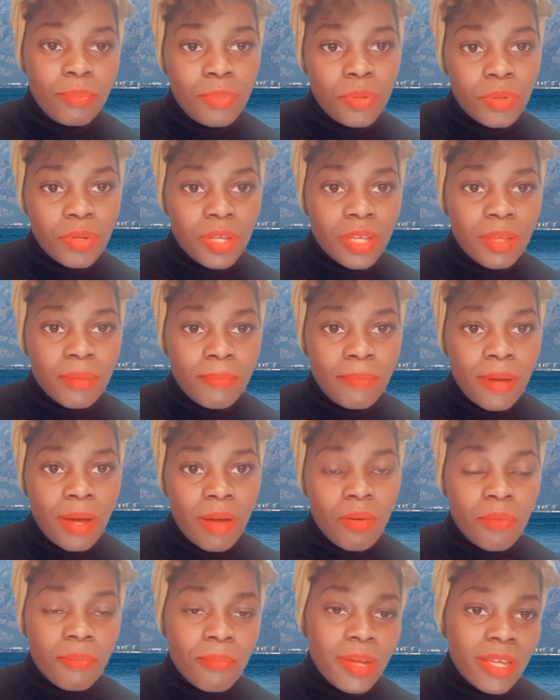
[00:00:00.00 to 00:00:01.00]

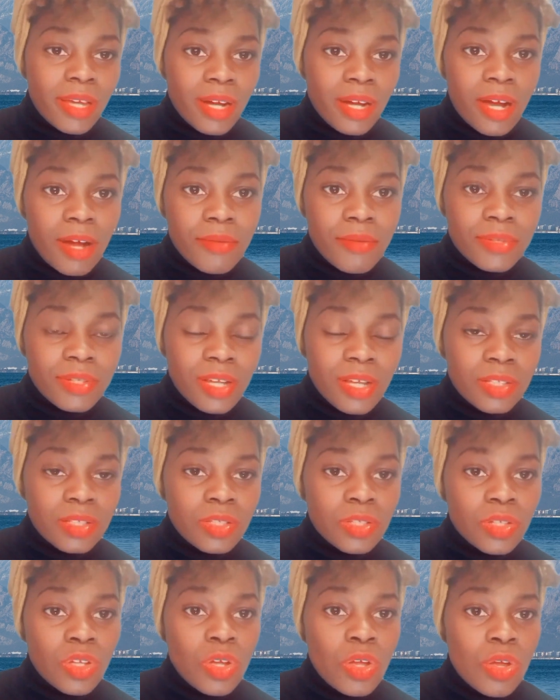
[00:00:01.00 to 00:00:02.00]
bookkeeper or my
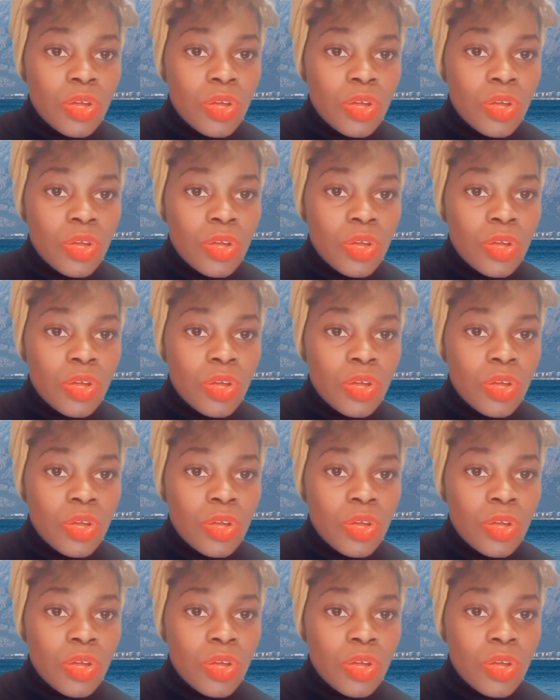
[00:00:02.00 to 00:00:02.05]
accountant